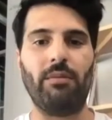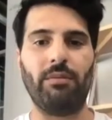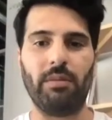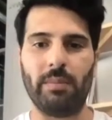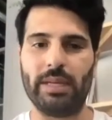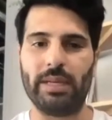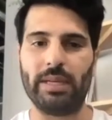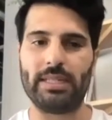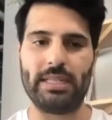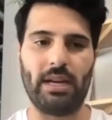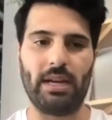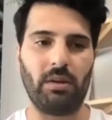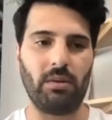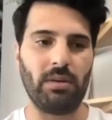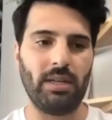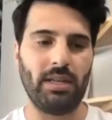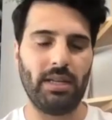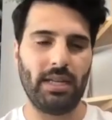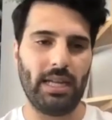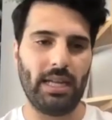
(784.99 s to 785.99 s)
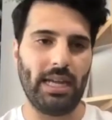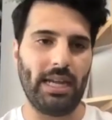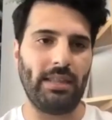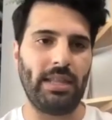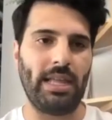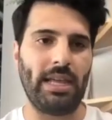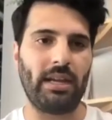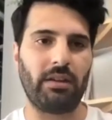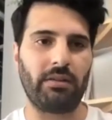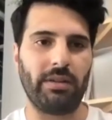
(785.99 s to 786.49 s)
them excel in
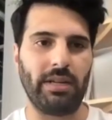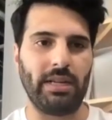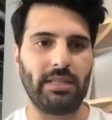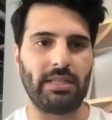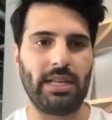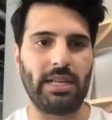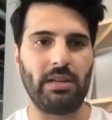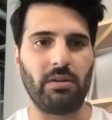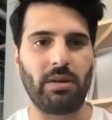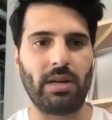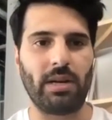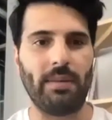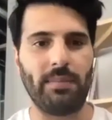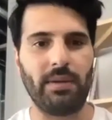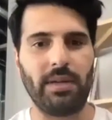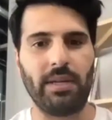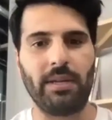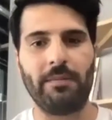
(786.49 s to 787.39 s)
their careers at your company.